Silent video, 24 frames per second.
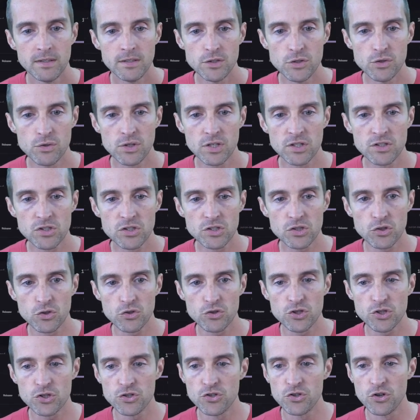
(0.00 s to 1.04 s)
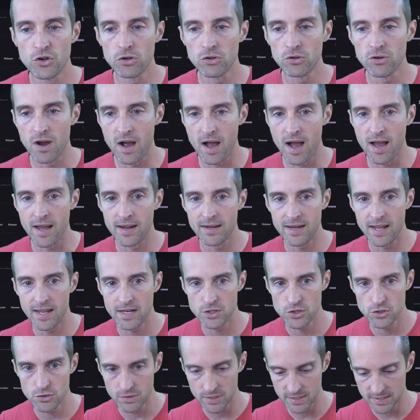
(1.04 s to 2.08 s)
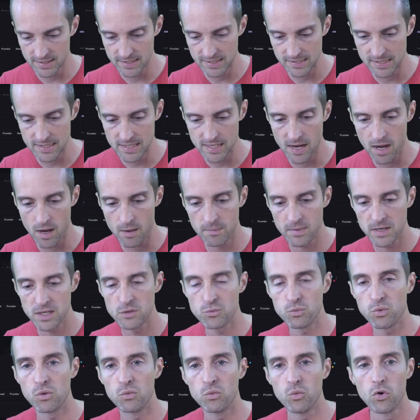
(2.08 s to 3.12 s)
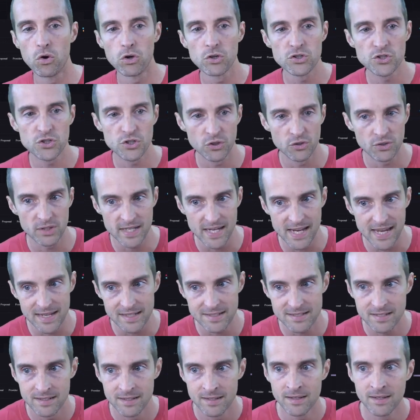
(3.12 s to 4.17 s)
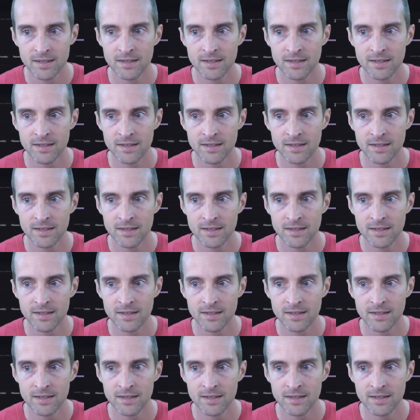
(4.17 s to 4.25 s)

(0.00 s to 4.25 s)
You can search neuron and you can see how many rewards you'll get